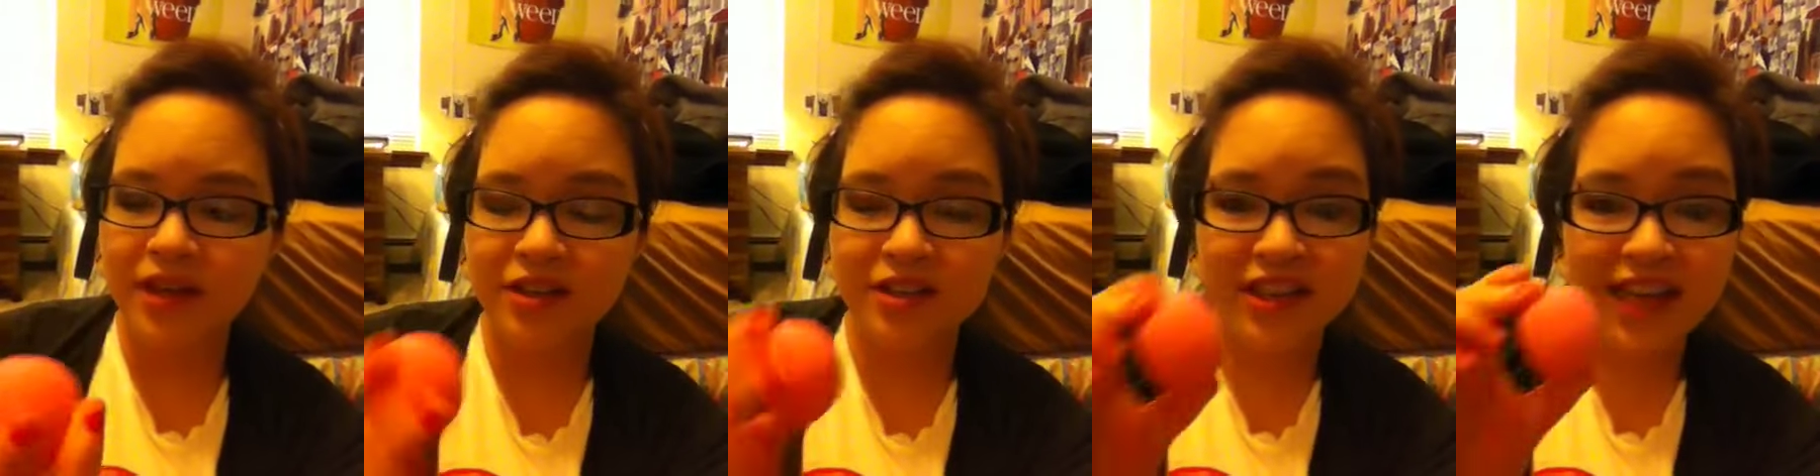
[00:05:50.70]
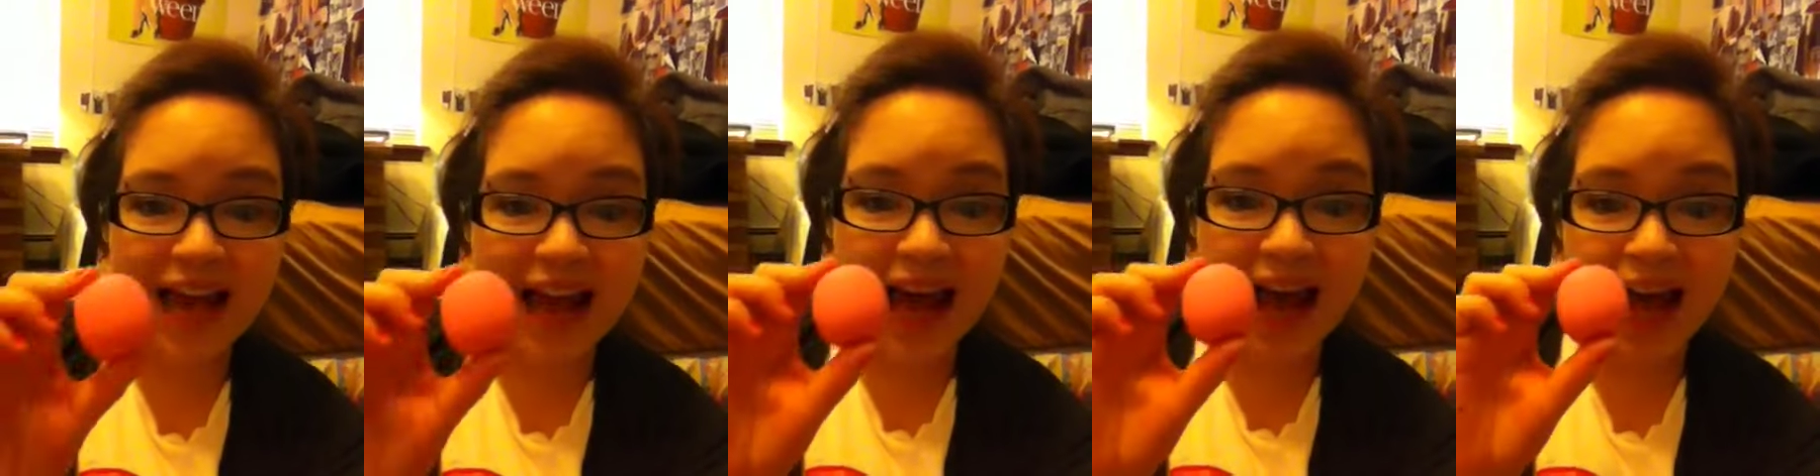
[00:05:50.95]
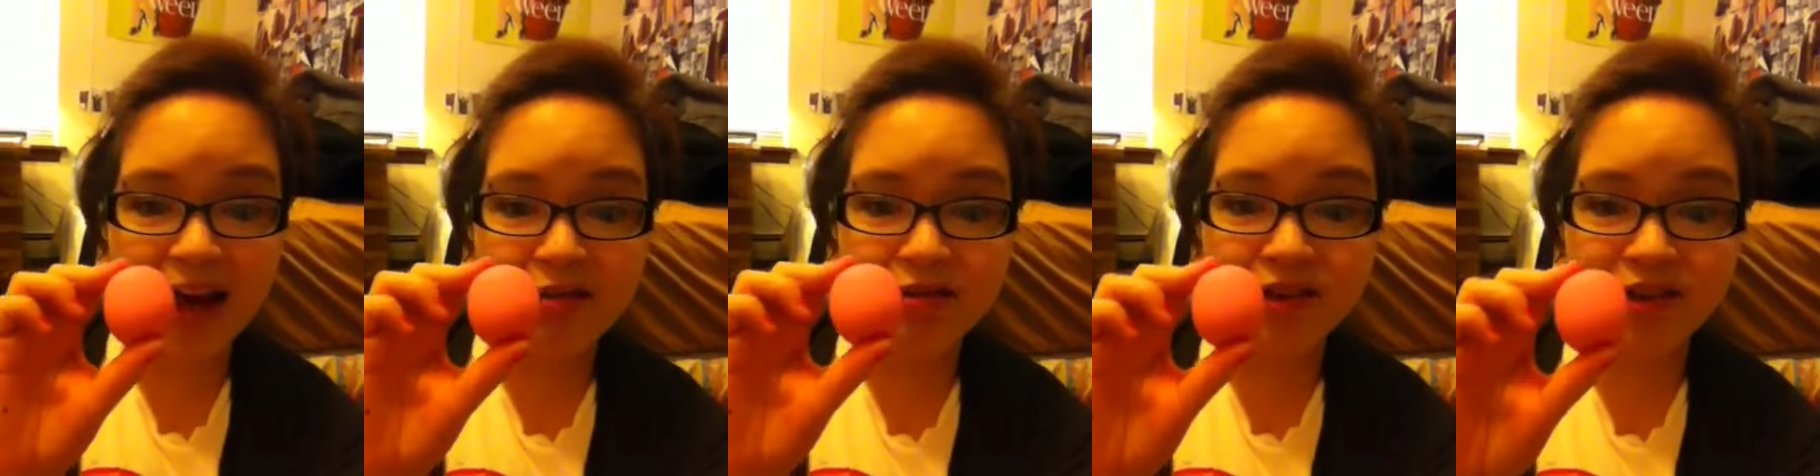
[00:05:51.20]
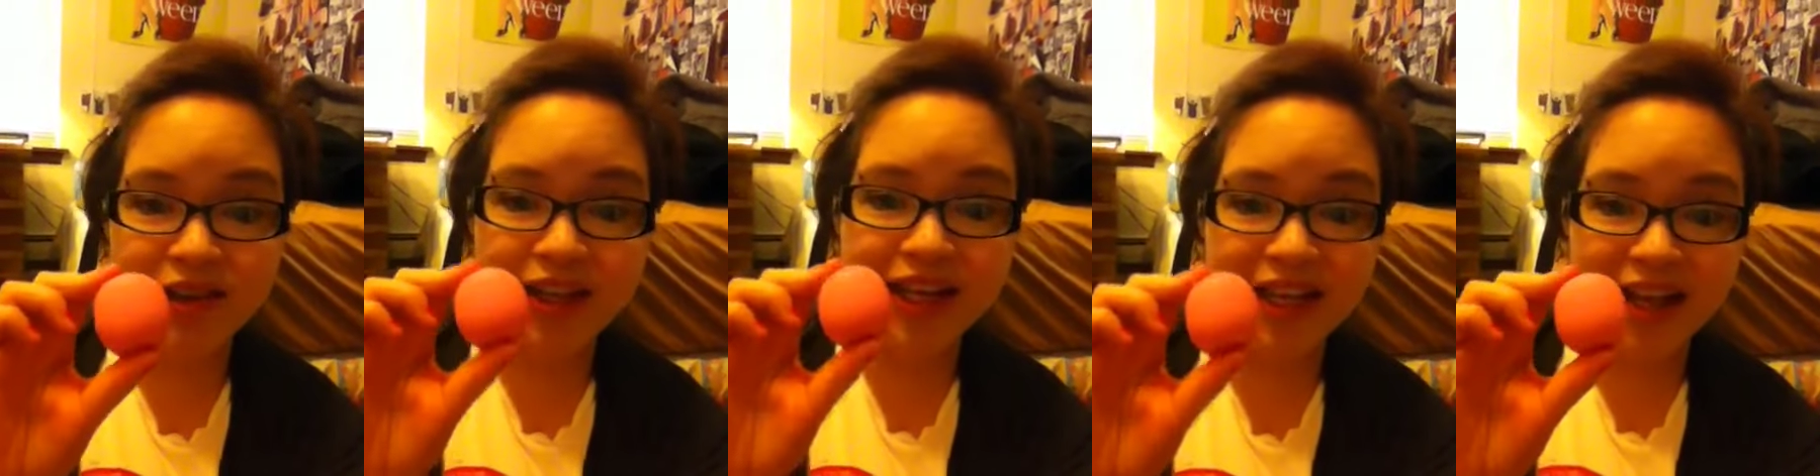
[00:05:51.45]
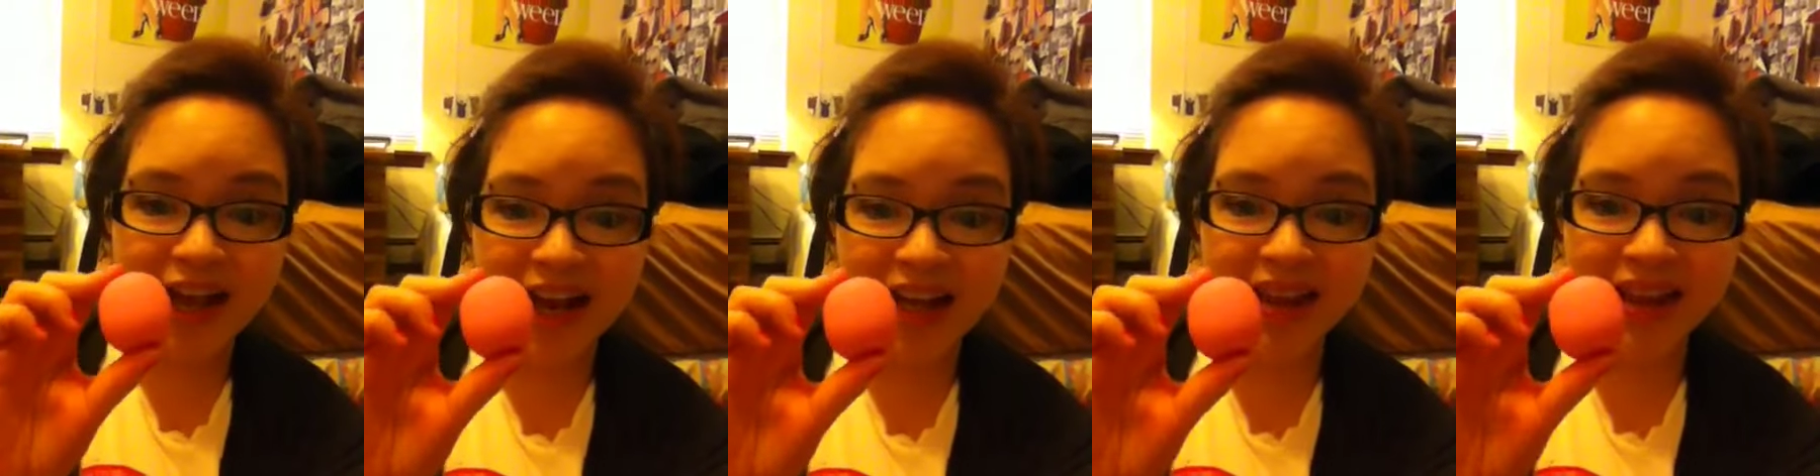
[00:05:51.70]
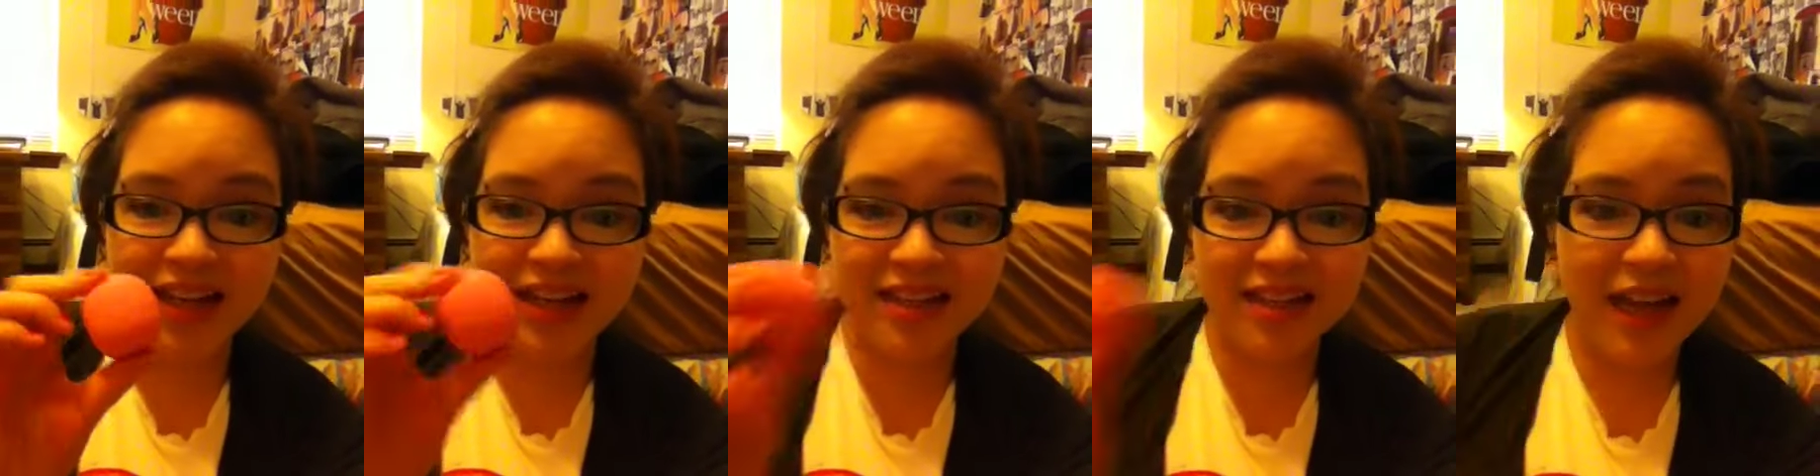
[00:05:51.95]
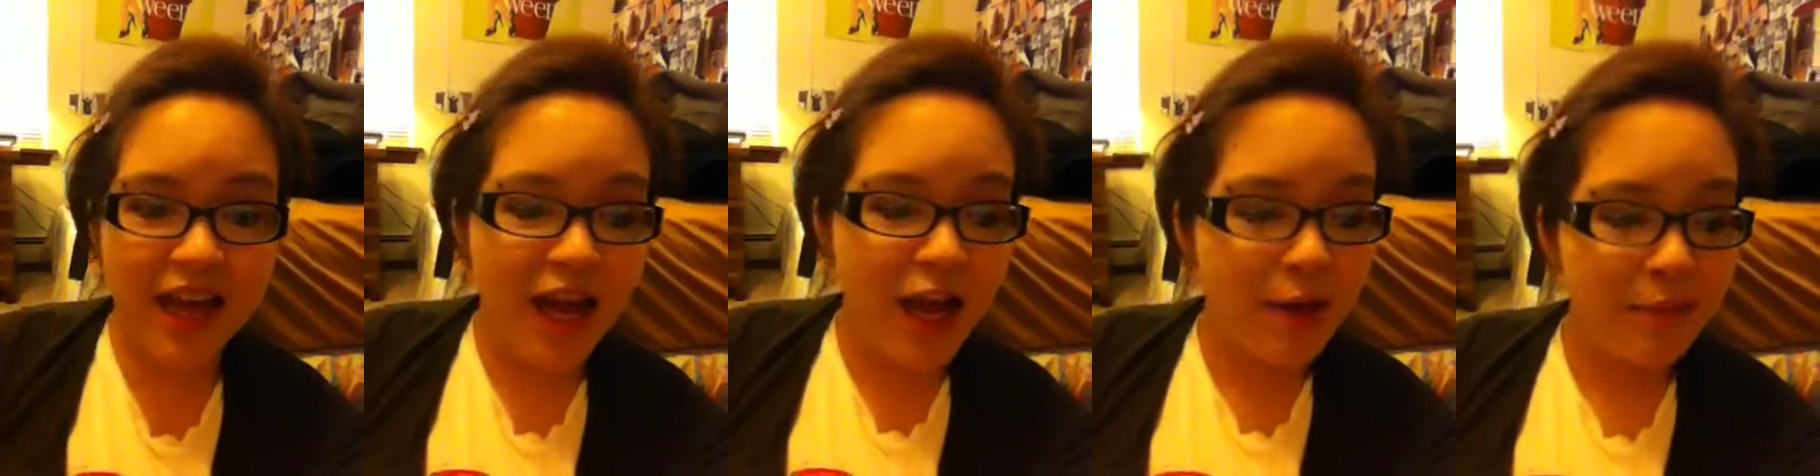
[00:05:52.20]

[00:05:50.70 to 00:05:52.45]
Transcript: So yeah, I really like this